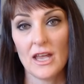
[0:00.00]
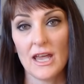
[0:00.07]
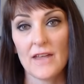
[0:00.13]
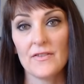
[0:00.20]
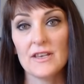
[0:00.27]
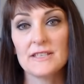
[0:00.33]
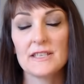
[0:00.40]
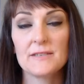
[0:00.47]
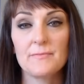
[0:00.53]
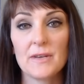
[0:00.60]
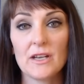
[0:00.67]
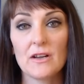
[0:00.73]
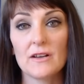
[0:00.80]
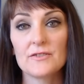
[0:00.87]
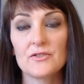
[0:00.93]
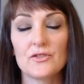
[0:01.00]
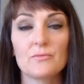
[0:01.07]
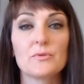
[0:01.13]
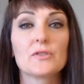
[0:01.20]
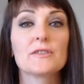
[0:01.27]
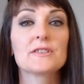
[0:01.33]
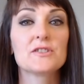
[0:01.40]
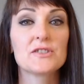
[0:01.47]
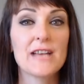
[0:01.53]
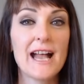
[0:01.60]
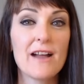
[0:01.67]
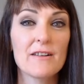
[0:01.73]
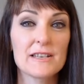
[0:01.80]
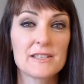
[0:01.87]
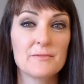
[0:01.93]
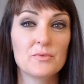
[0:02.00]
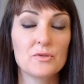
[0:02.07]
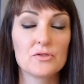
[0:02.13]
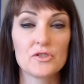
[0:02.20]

And this is because Jupiter is charitable,